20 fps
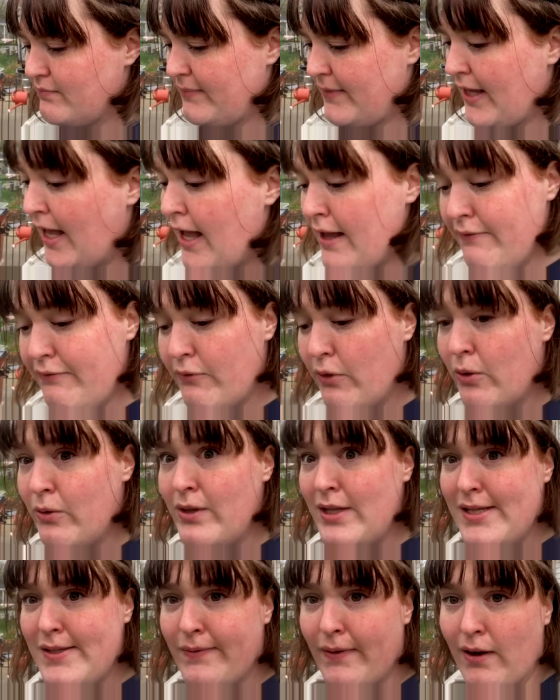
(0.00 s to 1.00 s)
I've grown
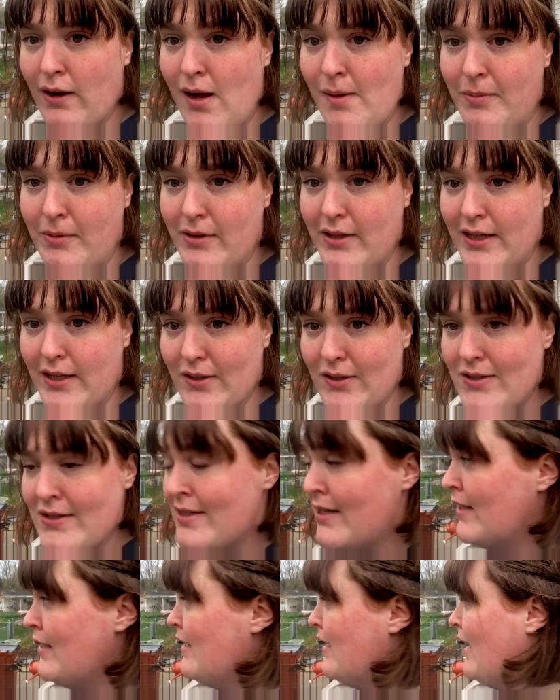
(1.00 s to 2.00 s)
these for a couple years.
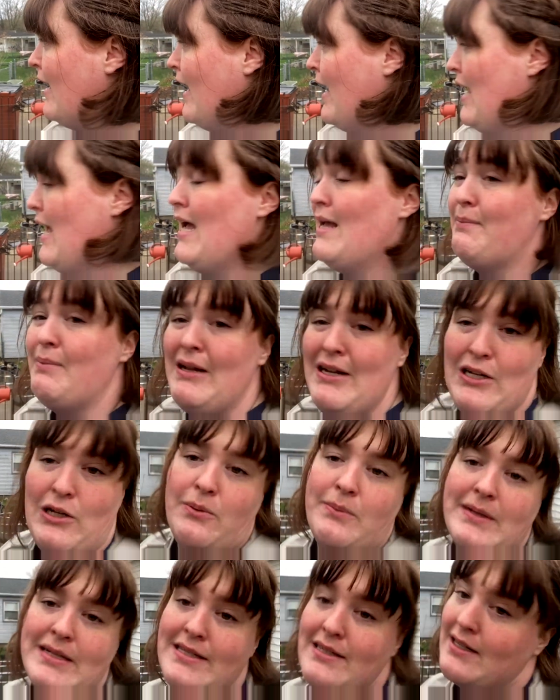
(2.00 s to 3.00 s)
I'm by no
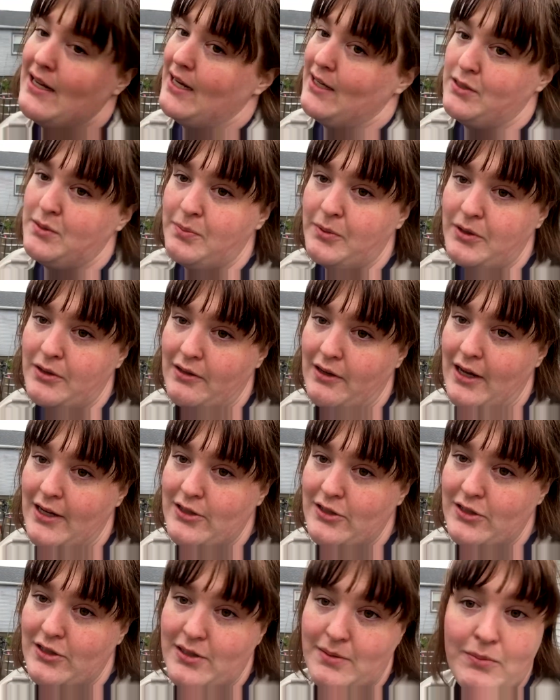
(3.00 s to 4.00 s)
means an expert. I
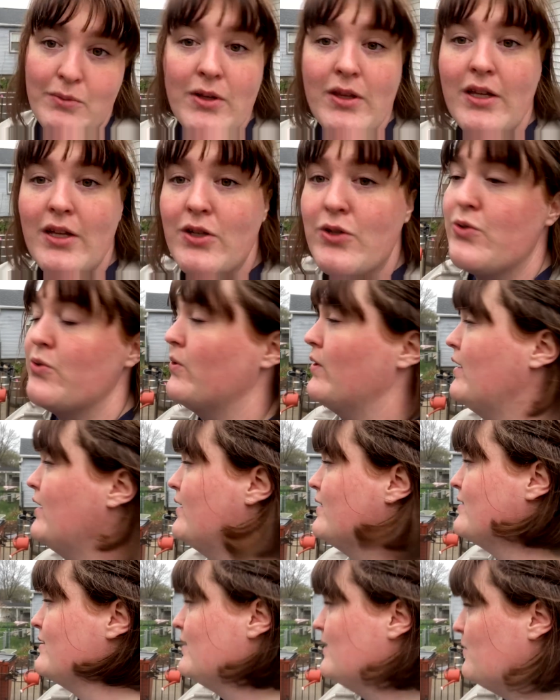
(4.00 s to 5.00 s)
just am really enjoying
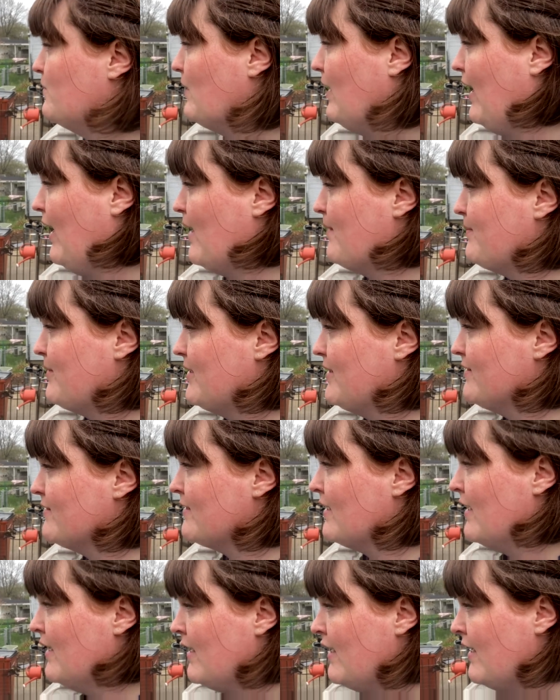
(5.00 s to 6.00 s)
and seeing what happens.
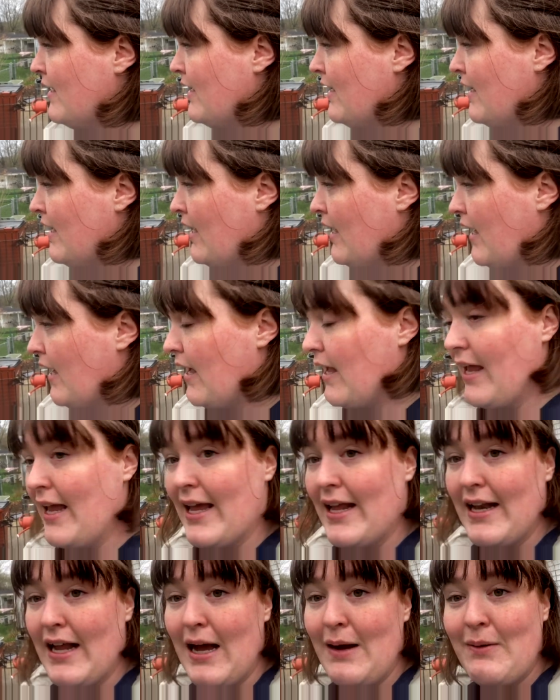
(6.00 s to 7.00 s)

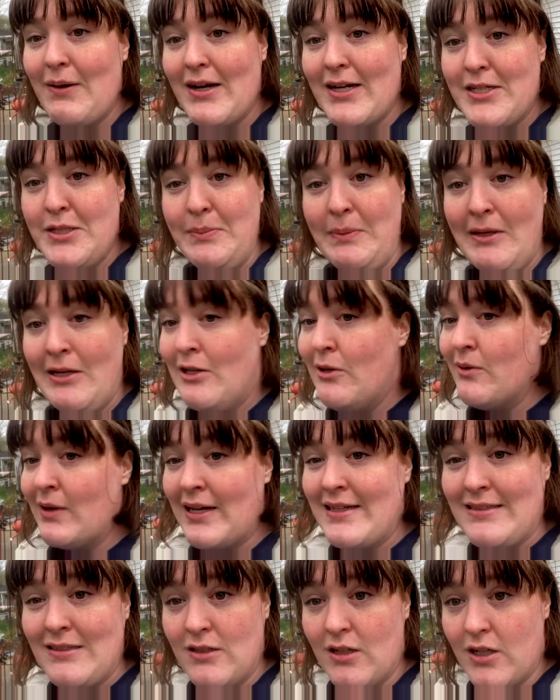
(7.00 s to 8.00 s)
And I wanted to bring you
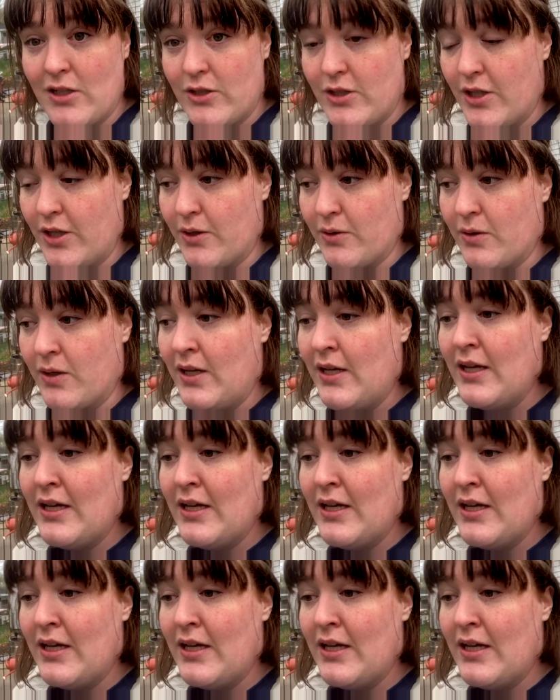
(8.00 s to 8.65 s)
guys along too.